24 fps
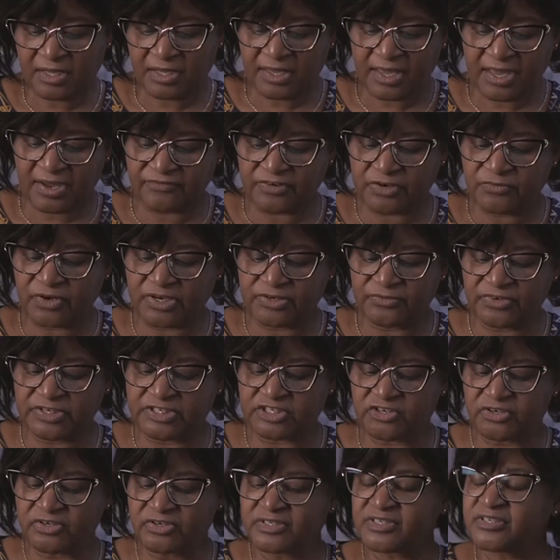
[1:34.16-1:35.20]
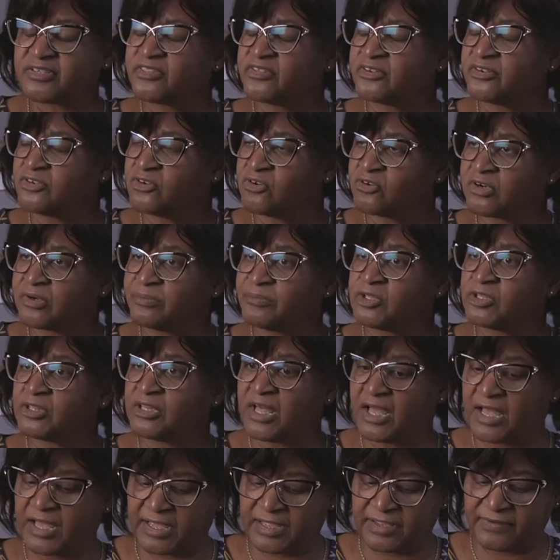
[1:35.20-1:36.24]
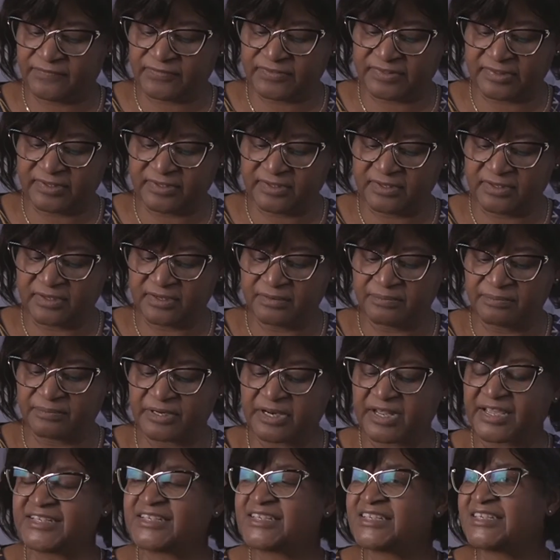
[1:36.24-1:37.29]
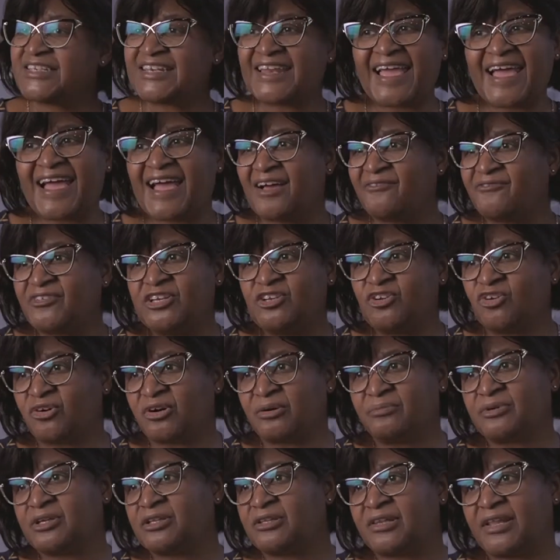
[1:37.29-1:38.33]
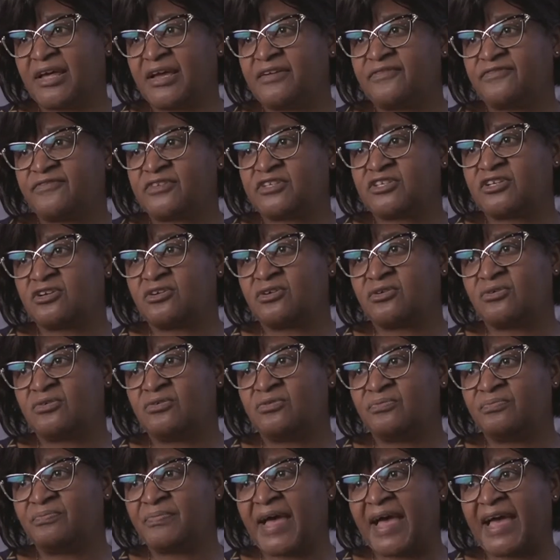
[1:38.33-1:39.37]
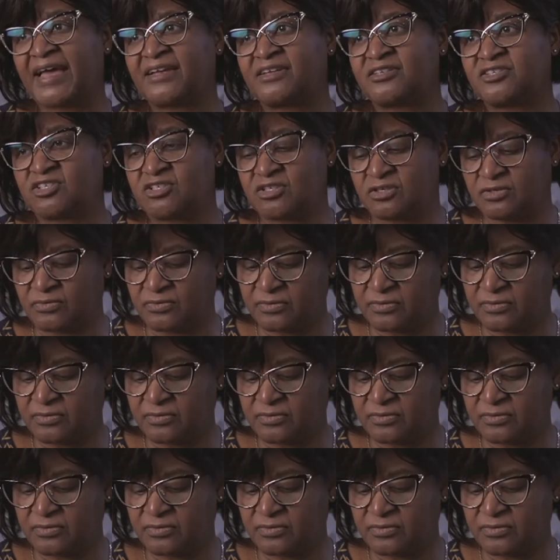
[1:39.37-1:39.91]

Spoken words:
Everyone returned to their normal lives, but I didn't have a normal life to go back to.